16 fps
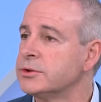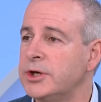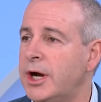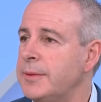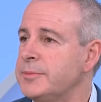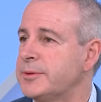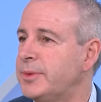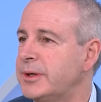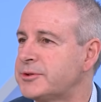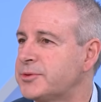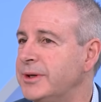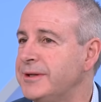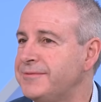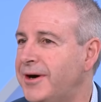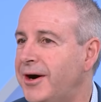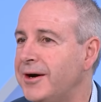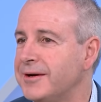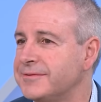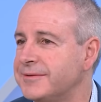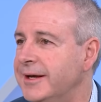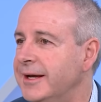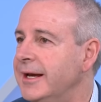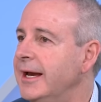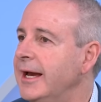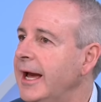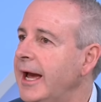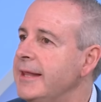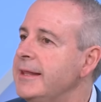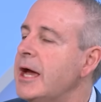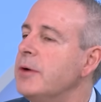times it by 25. And